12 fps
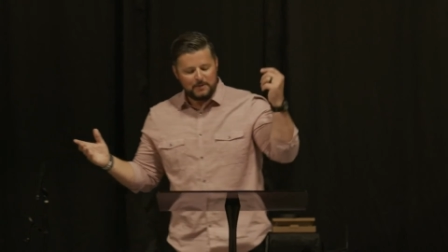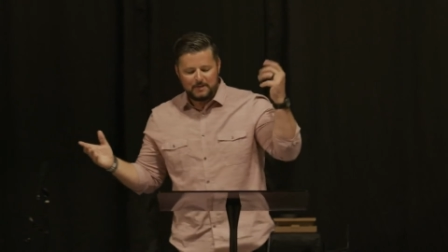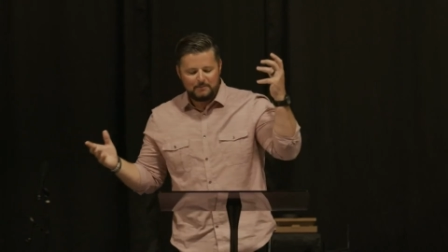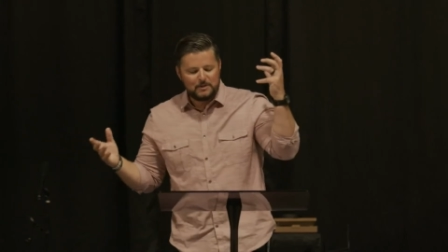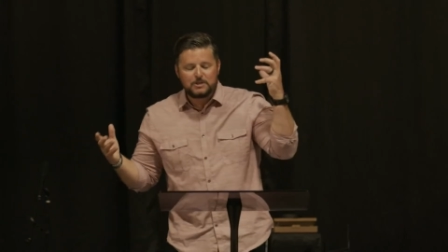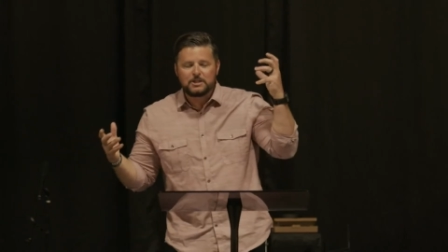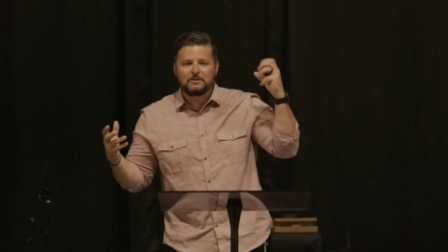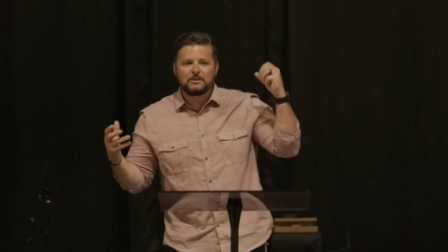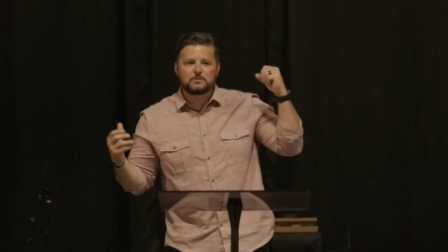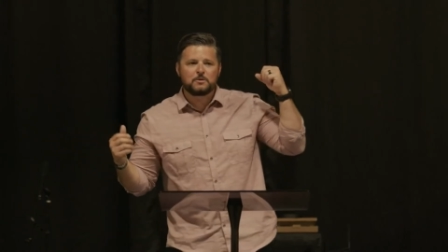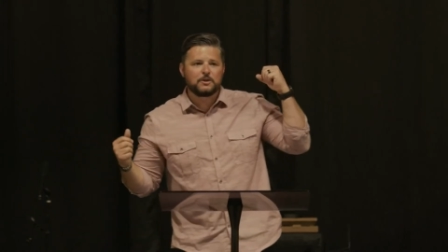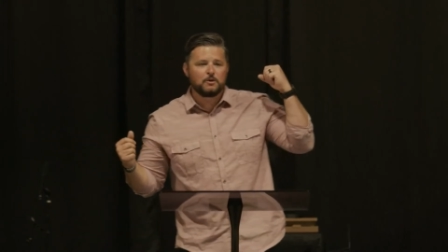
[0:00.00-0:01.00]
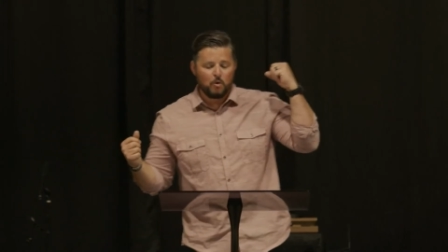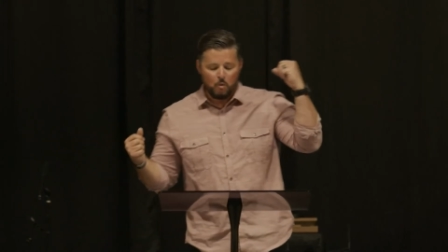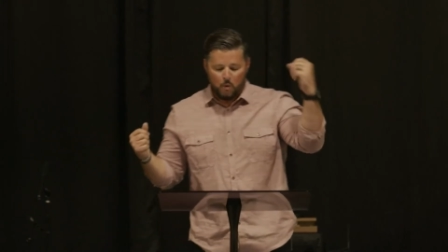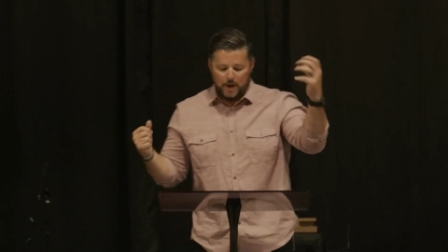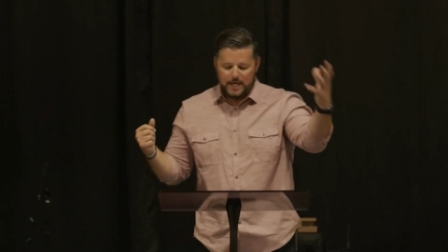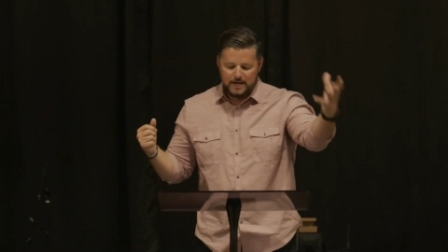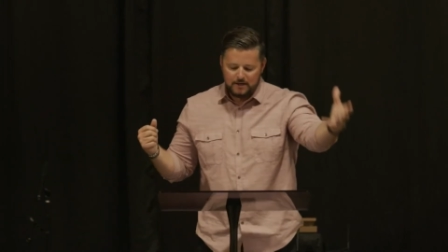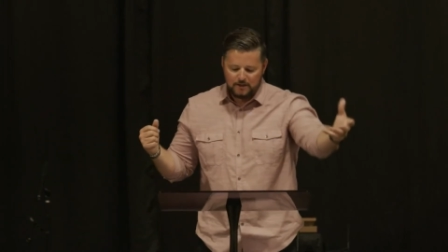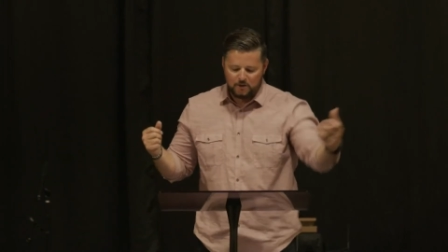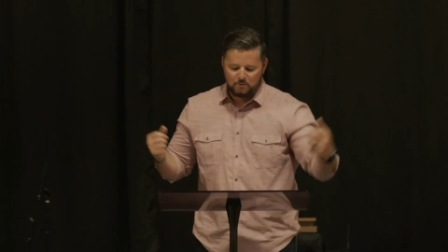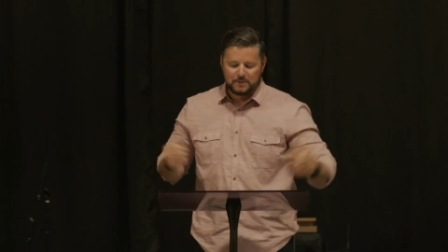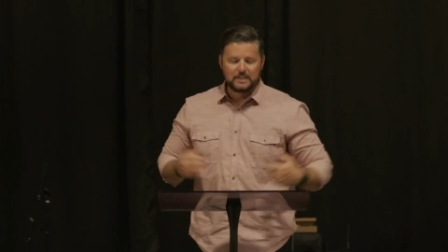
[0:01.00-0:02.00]
Let me, let me share this with you.
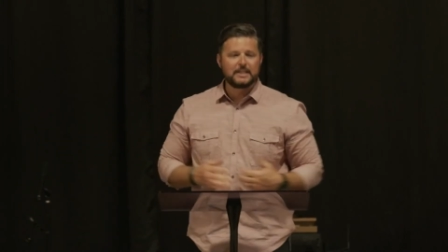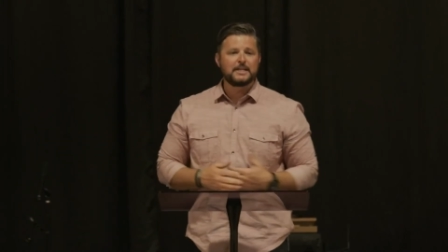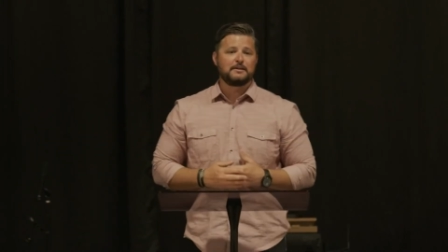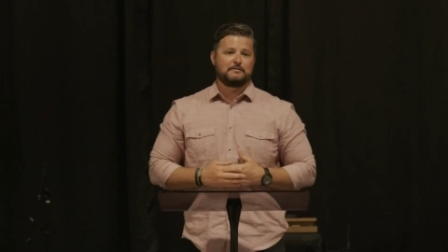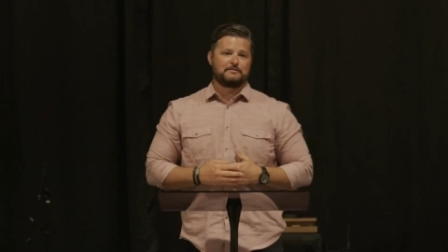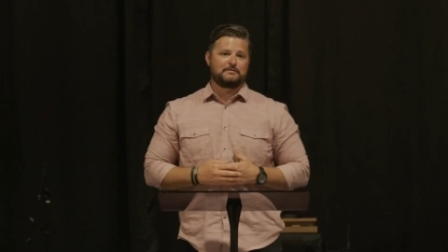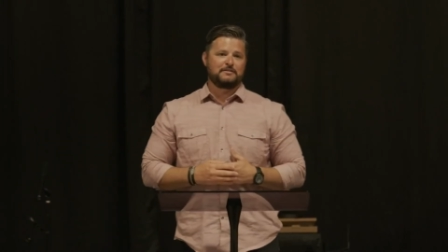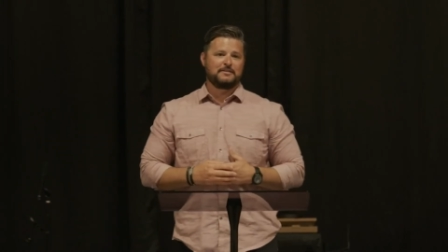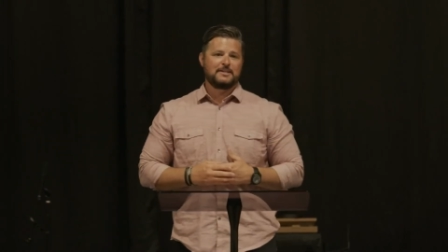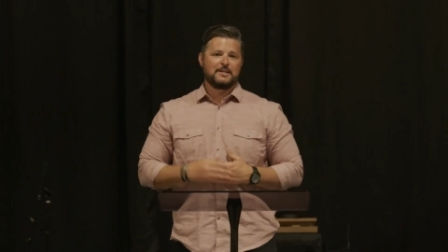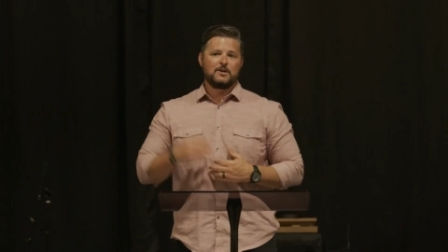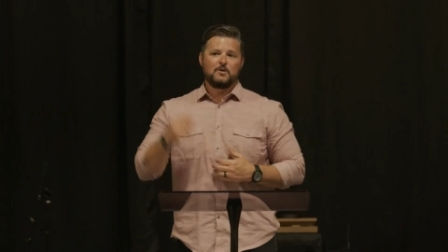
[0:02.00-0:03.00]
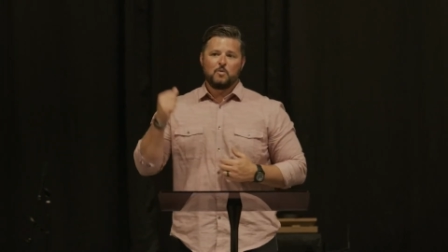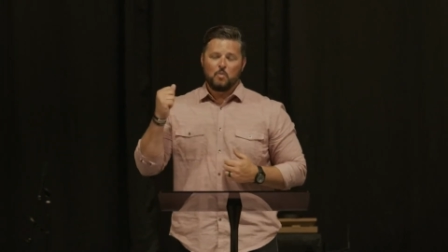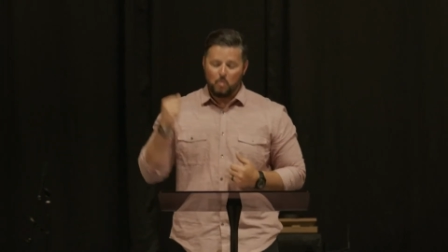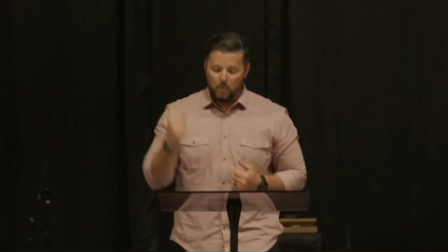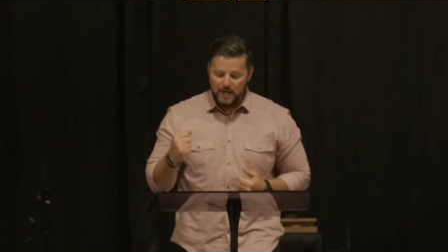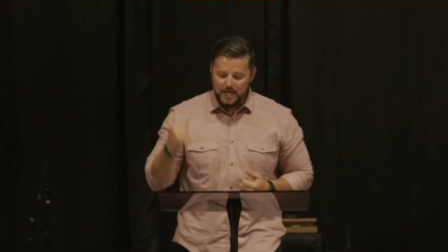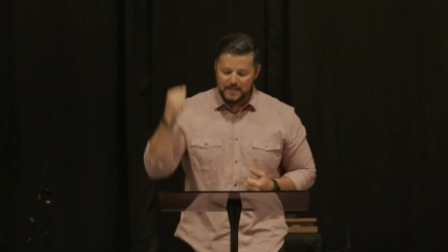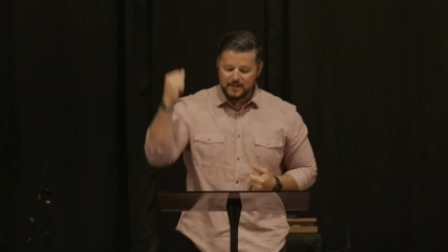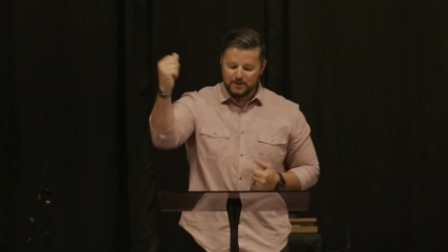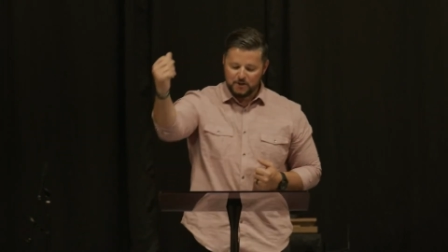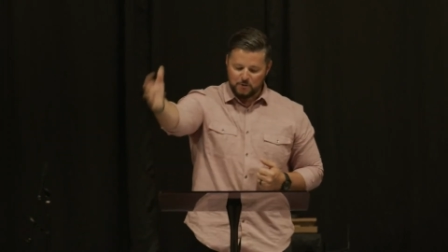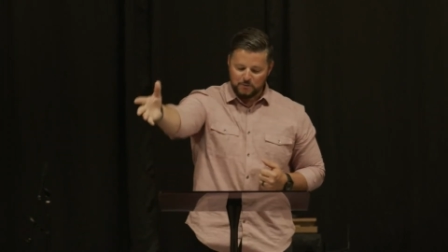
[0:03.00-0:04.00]
When you believe,
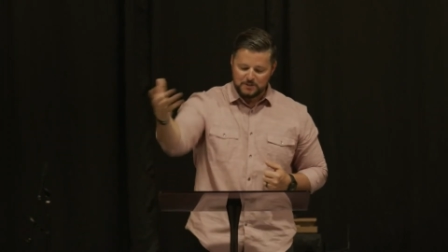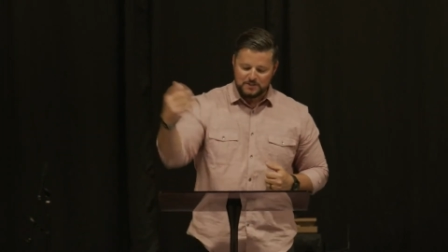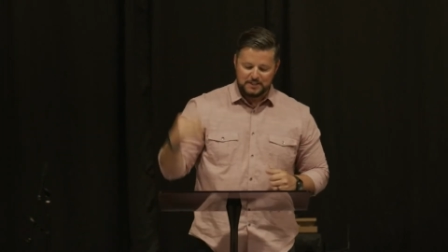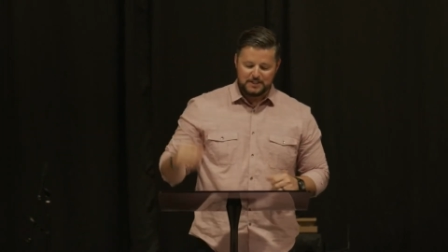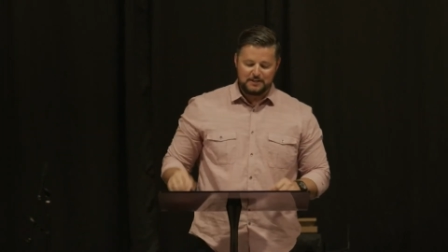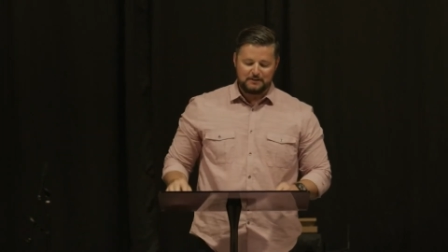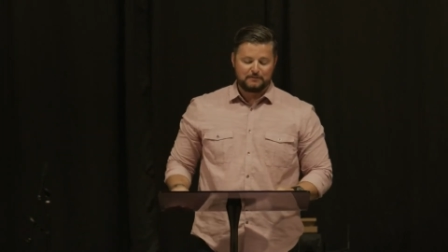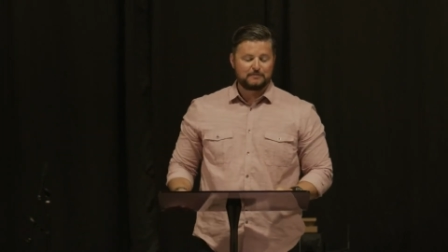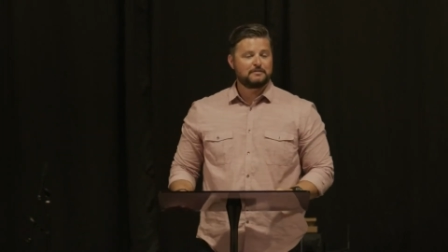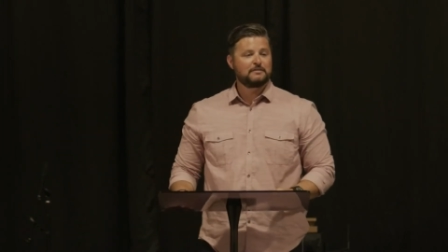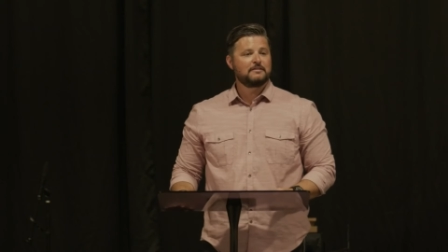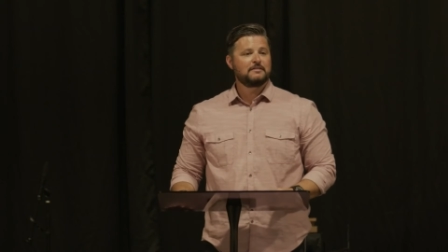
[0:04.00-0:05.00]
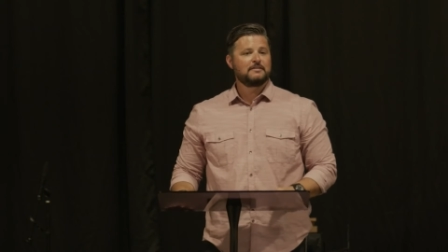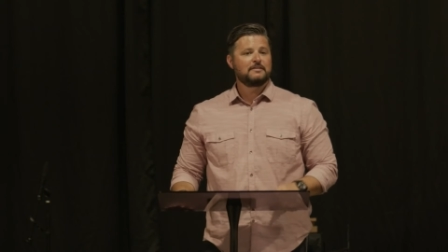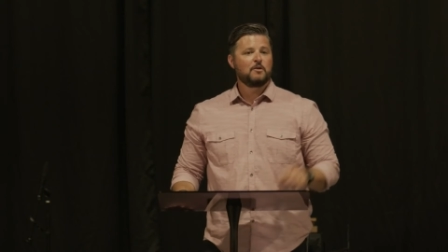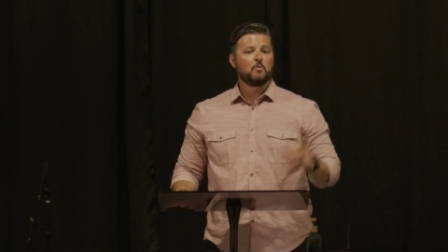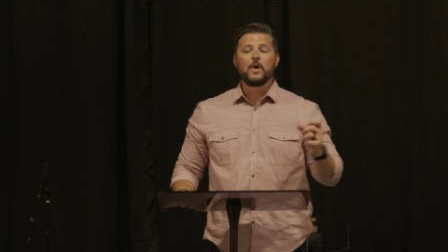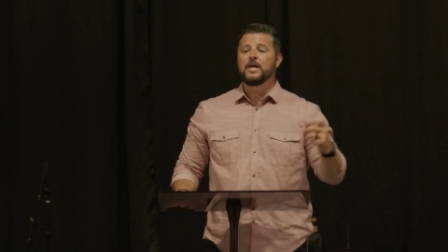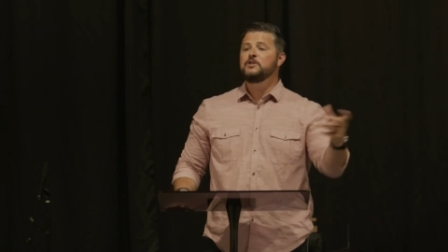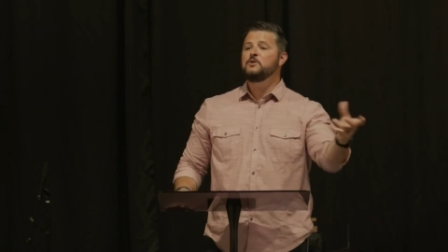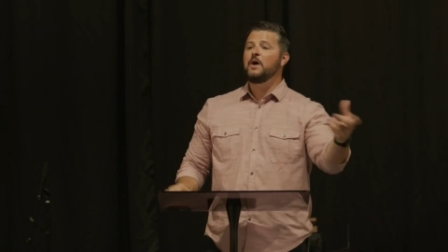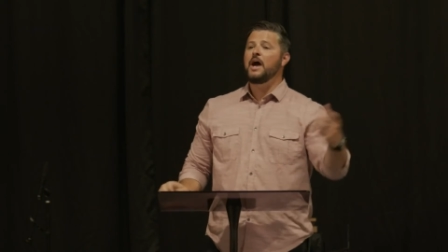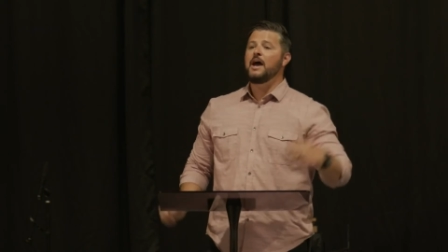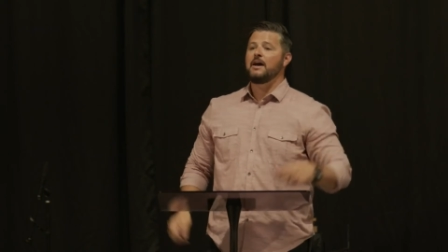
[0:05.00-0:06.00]
when you receive, when
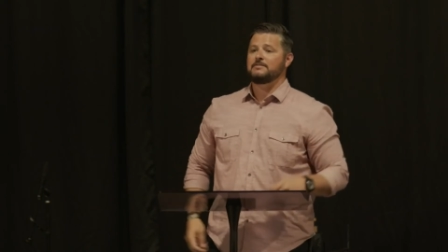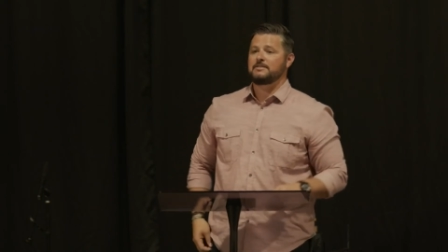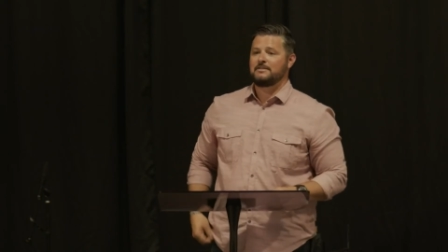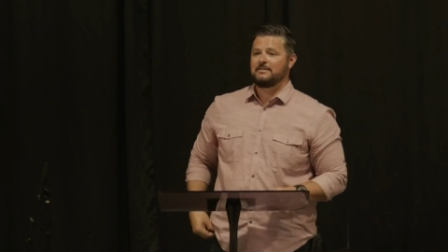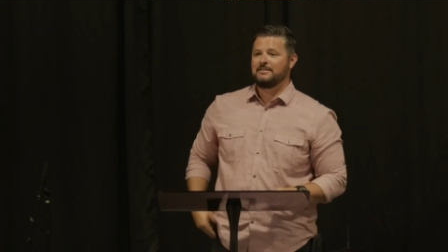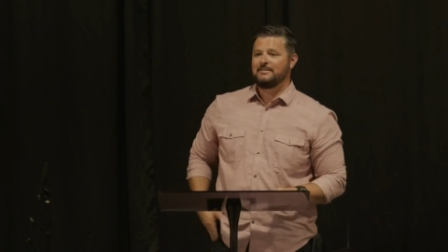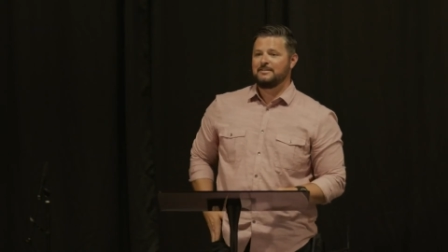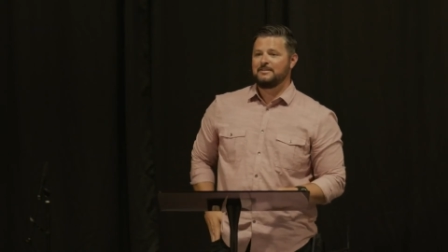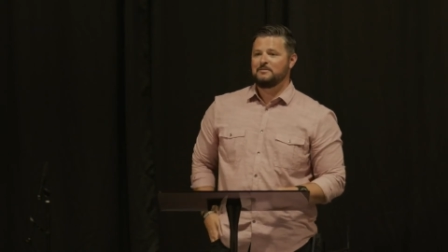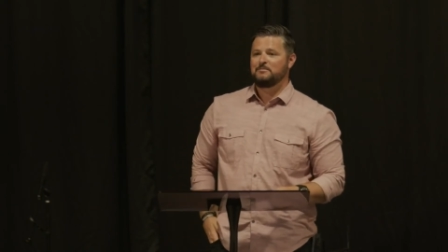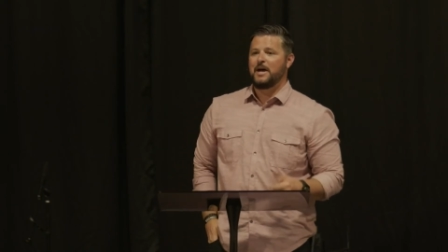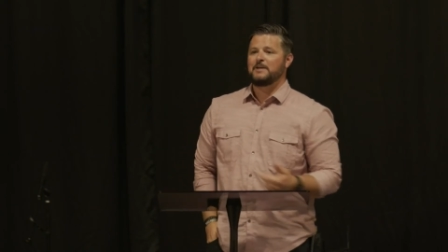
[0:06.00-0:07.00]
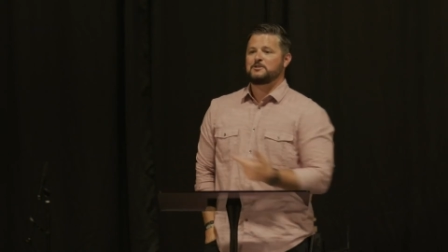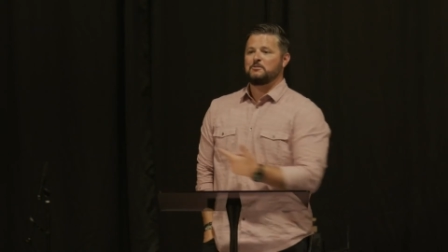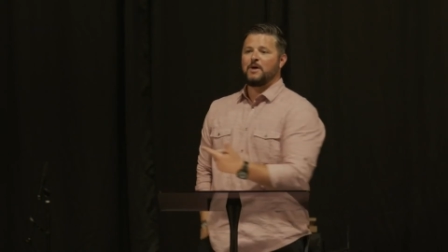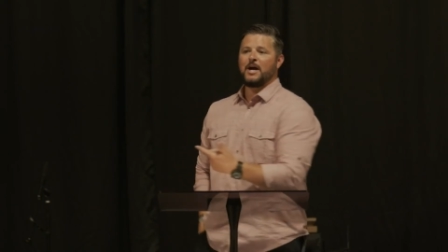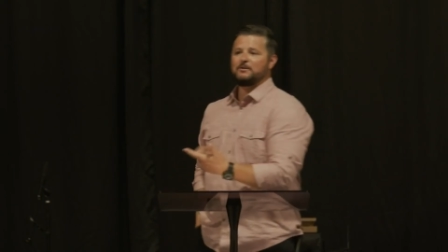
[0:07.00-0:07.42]
you ask. Pastor